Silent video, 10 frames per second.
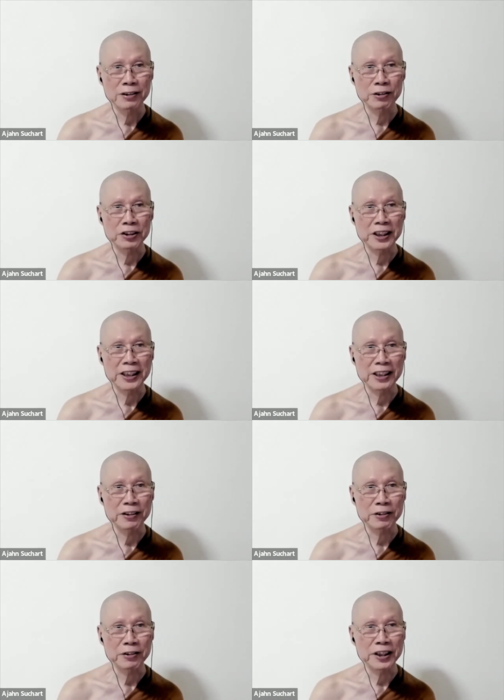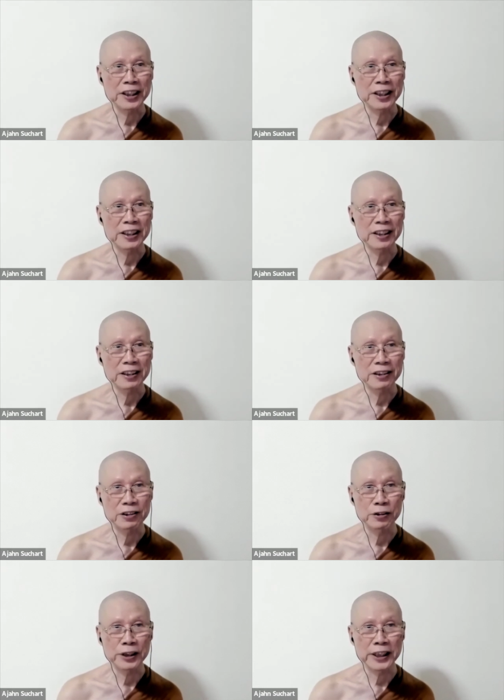to see or to hear,
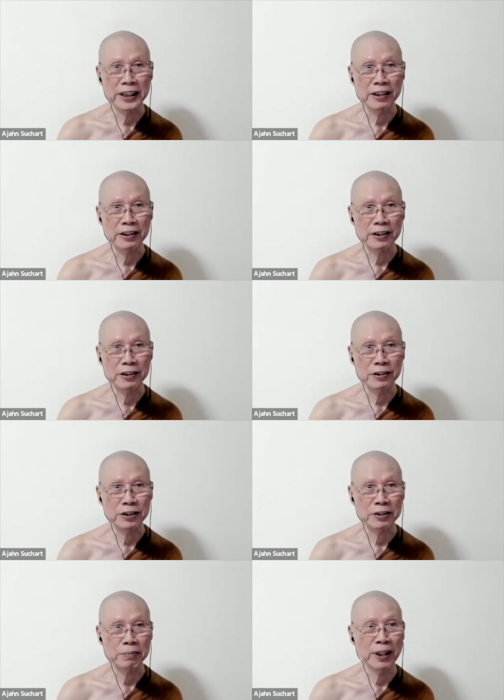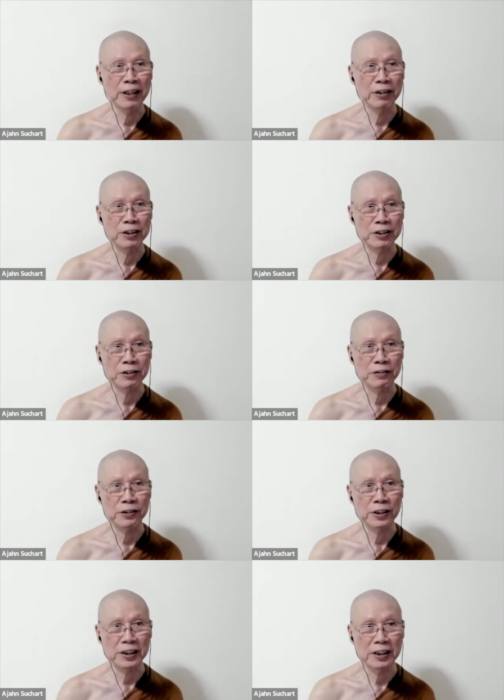to drink or to smell or so
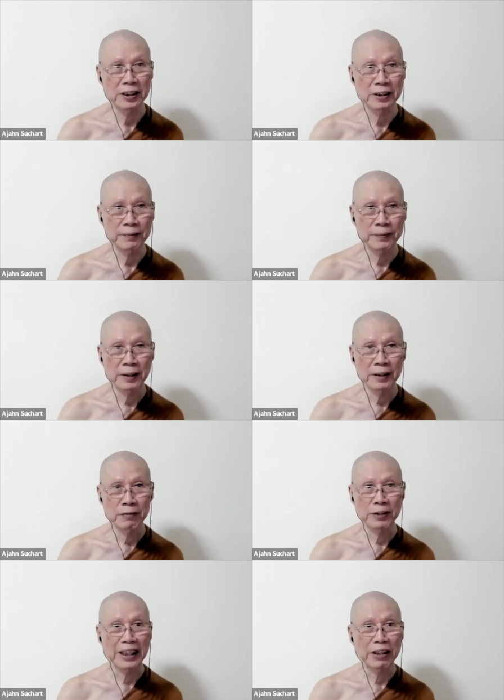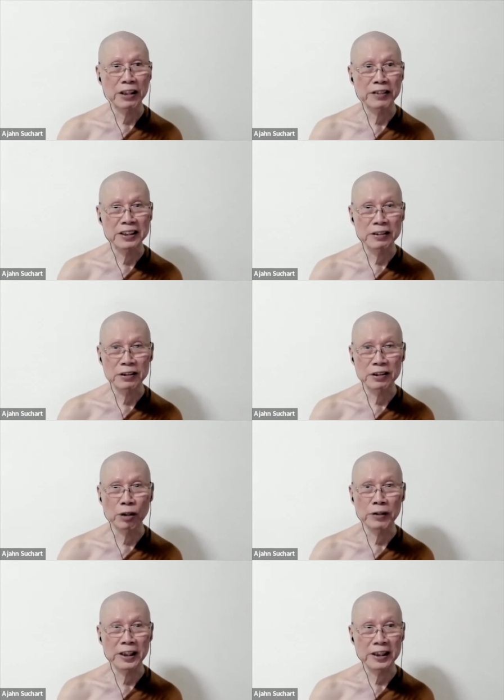forth without even
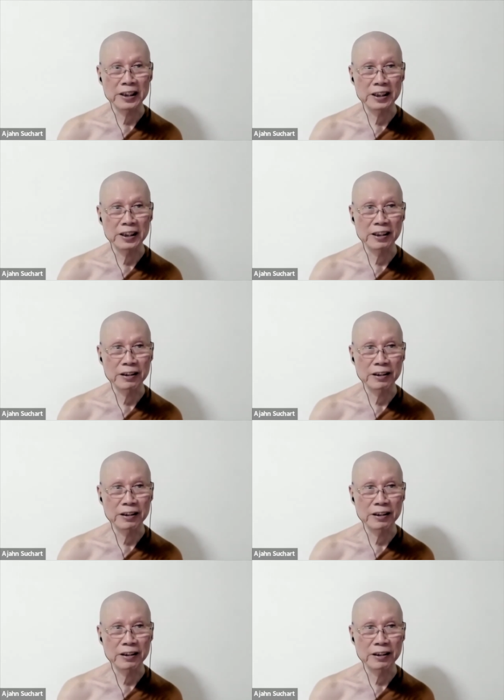knowing it, you know,